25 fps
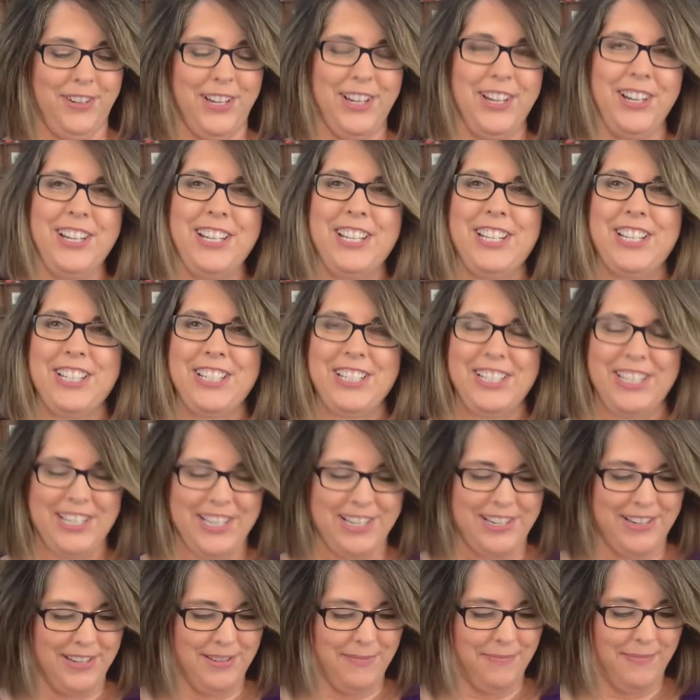Very
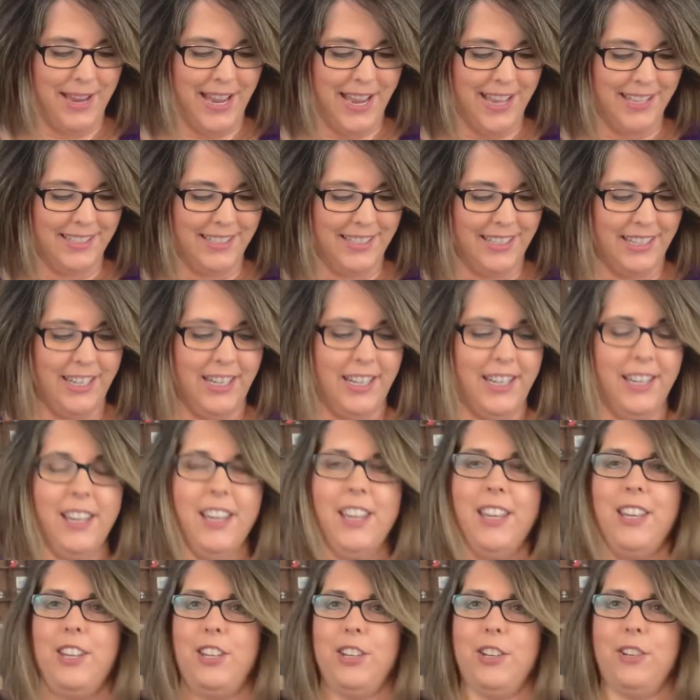good capacity.
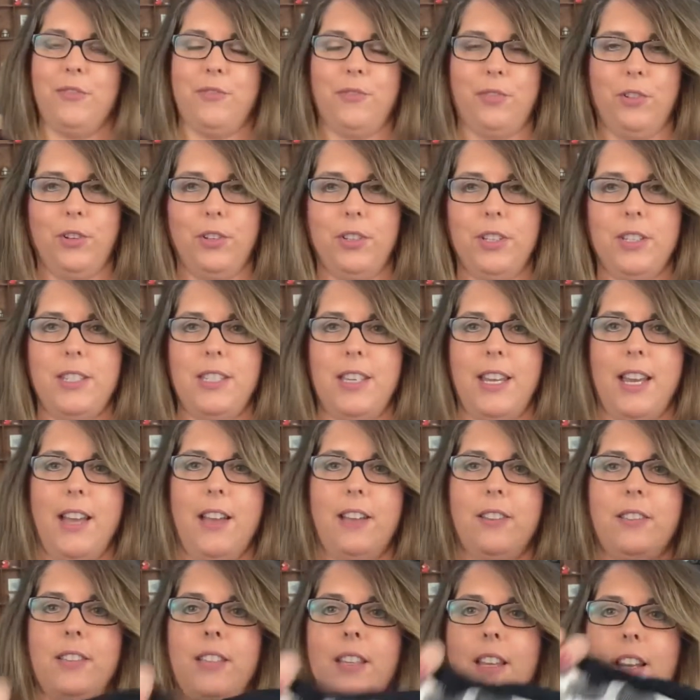You can fold it
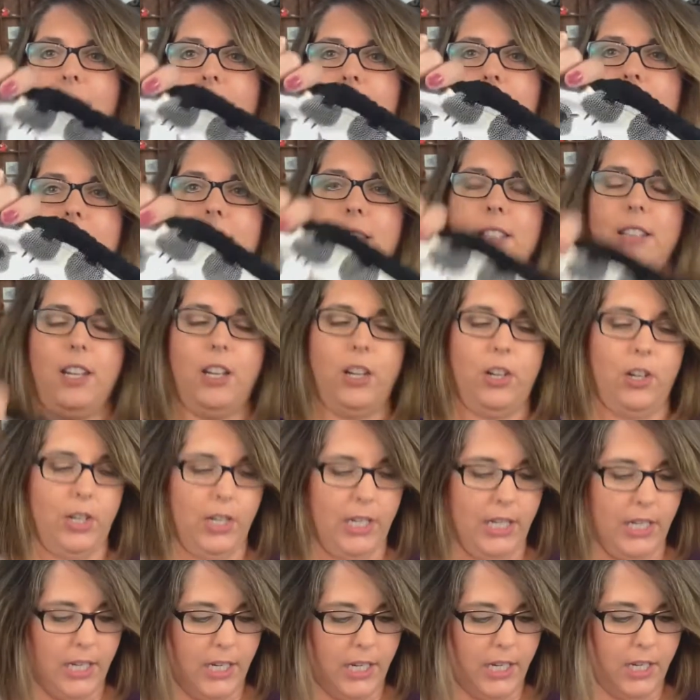down. It's got a nice
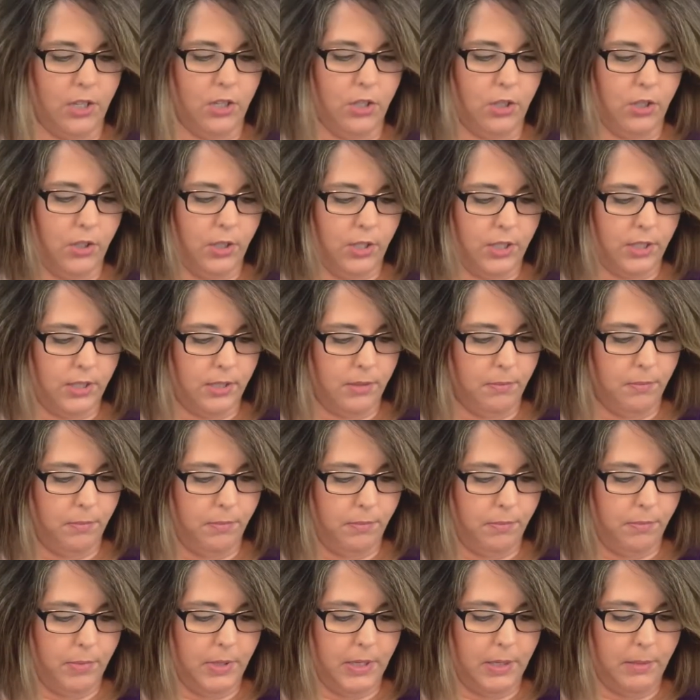carrying handle and
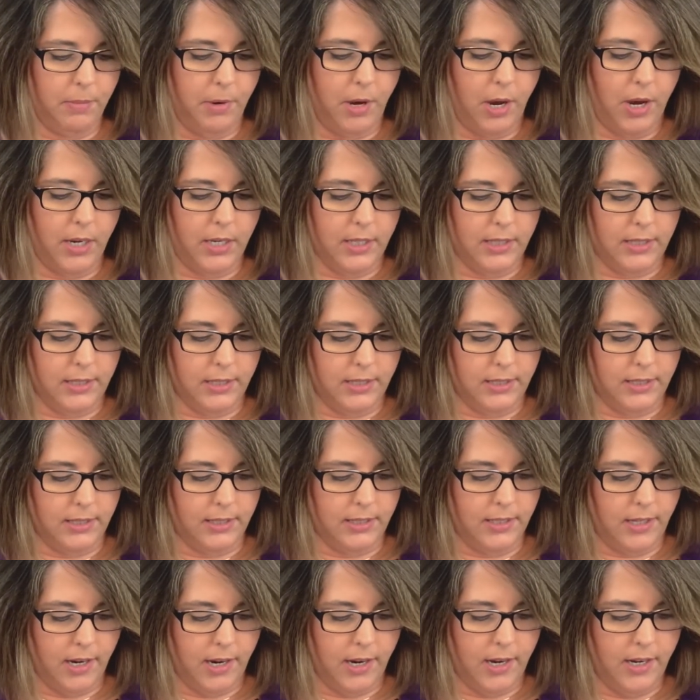some big pockets
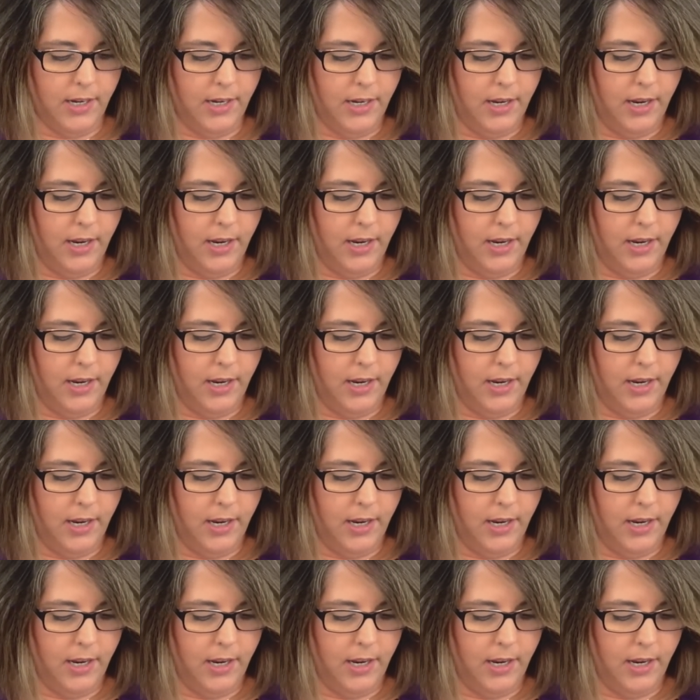inside.